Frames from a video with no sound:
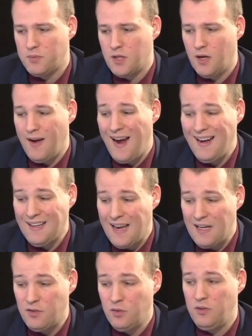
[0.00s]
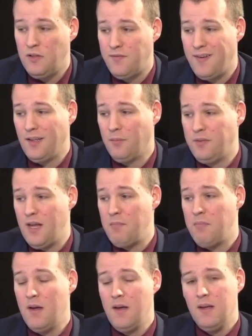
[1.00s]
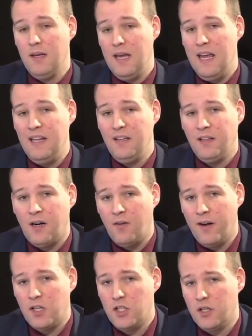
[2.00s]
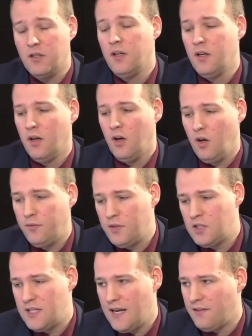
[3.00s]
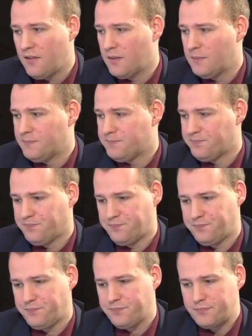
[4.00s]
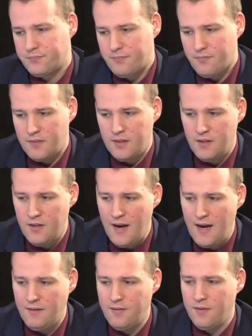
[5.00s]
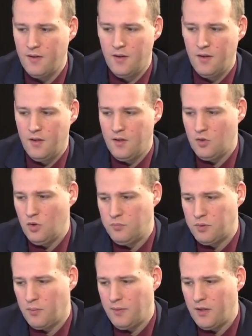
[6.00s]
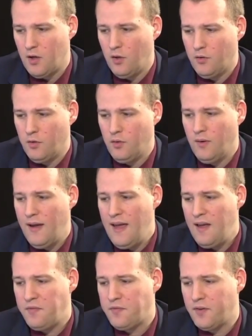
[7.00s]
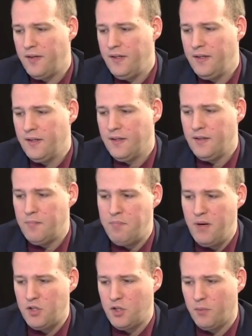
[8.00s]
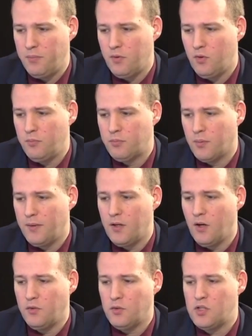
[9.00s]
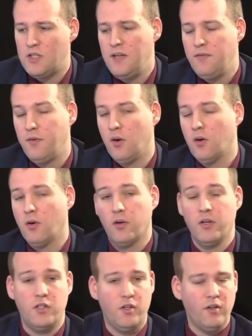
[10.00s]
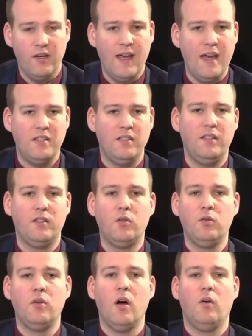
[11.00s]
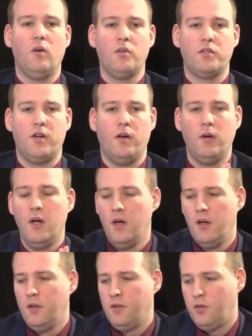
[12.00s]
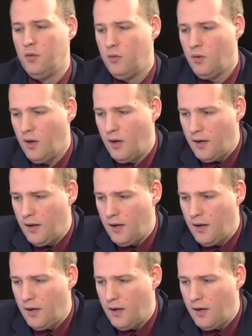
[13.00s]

So I like to develop them in the direction of the center. The knight could probably go to f3, the bishop could probably go to c4, or in certain cases it could go also to